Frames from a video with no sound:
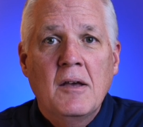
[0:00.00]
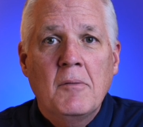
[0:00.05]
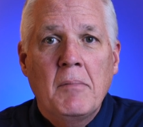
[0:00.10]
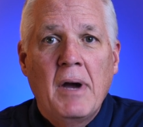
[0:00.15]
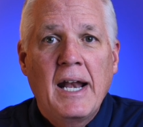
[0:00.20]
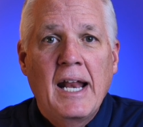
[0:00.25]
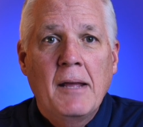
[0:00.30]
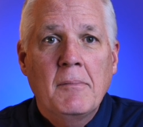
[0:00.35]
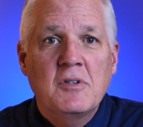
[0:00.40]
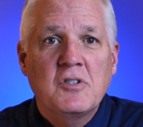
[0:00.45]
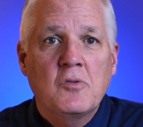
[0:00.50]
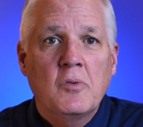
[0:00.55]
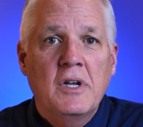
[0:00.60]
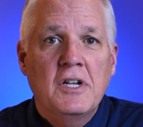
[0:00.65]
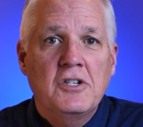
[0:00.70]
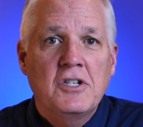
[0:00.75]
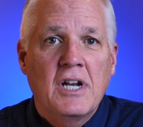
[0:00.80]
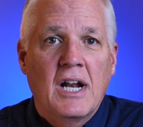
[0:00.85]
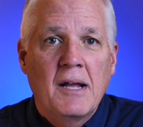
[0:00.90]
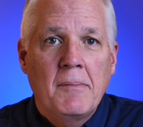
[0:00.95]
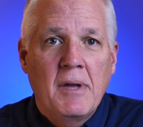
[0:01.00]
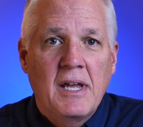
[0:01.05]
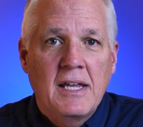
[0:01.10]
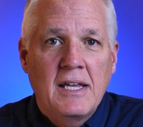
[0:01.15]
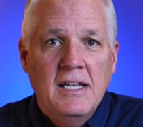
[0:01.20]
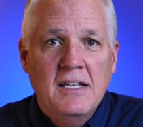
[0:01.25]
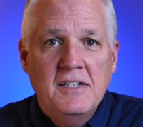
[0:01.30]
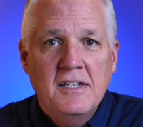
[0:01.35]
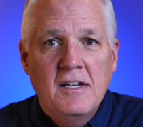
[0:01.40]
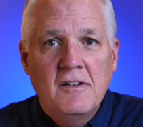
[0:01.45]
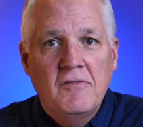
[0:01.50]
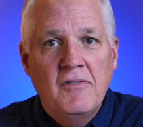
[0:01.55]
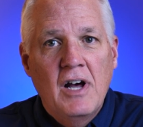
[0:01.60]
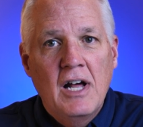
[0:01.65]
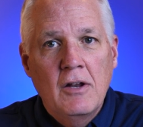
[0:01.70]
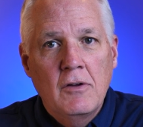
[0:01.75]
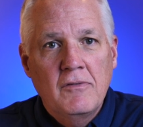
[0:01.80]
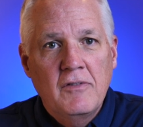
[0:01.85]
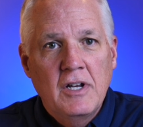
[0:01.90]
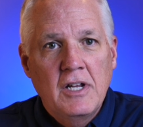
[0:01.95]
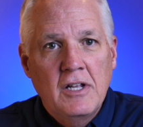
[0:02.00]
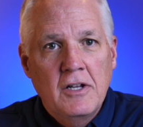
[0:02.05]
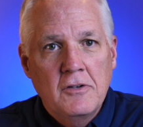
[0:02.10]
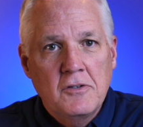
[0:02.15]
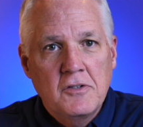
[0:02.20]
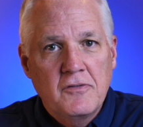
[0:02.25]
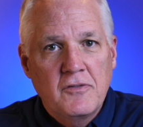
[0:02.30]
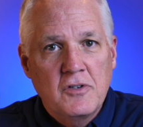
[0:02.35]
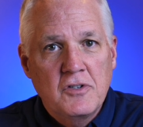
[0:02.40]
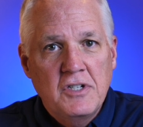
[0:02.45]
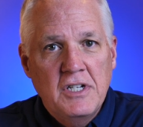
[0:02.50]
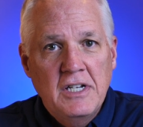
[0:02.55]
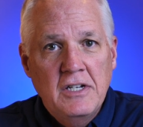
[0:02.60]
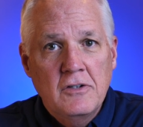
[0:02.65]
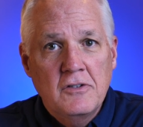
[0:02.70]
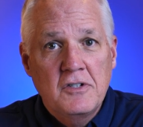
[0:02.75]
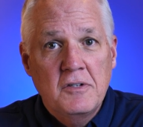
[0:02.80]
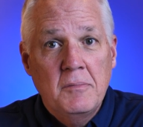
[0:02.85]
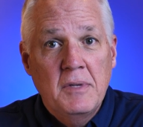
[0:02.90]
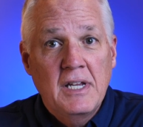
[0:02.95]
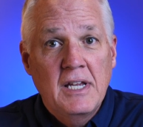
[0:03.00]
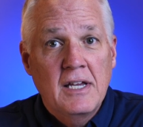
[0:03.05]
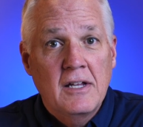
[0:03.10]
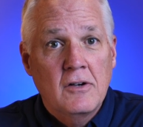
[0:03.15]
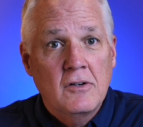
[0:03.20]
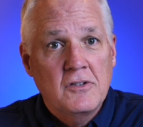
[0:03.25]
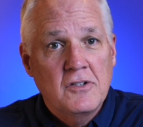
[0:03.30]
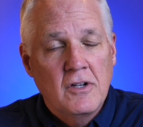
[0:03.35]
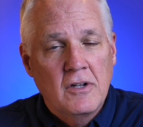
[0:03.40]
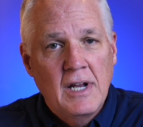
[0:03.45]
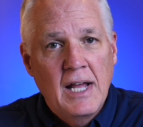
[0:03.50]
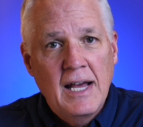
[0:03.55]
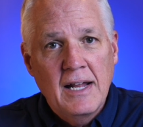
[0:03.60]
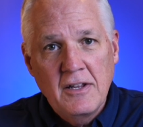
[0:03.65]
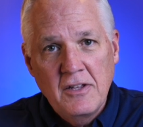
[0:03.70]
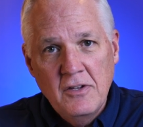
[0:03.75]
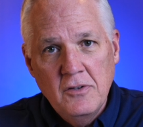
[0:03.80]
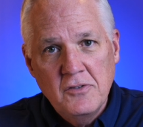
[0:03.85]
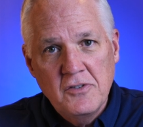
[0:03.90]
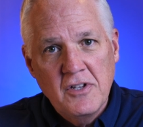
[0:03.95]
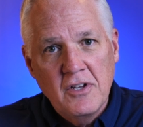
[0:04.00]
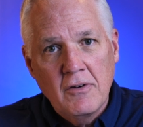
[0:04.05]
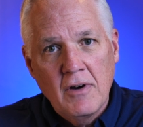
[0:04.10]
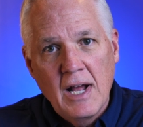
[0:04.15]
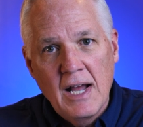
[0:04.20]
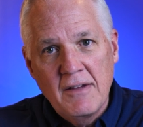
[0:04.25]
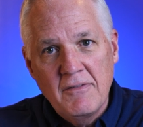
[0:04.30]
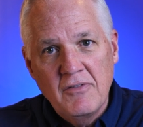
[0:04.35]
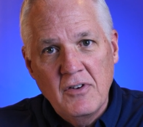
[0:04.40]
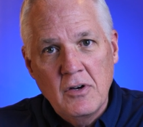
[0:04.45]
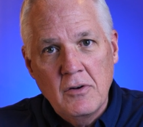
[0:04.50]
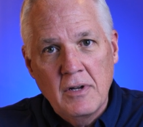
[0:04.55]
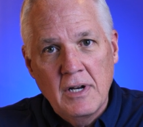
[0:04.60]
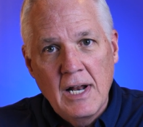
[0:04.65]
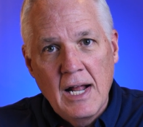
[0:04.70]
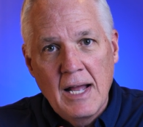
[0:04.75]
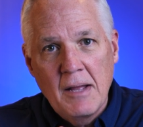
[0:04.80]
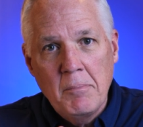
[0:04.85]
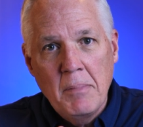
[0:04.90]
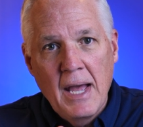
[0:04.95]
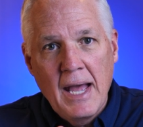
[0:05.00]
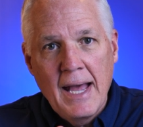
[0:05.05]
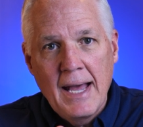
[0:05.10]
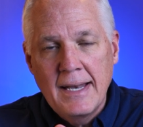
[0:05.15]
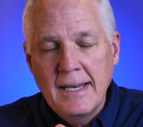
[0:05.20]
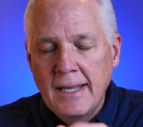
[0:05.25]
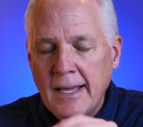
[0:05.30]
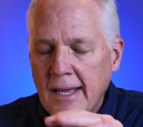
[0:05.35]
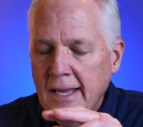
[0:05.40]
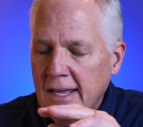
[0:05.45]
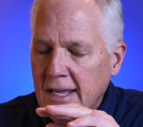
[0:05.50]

my name is Rich and I make easy-to-follow videos for seniors and beginners on how to use their iPhone and iPad.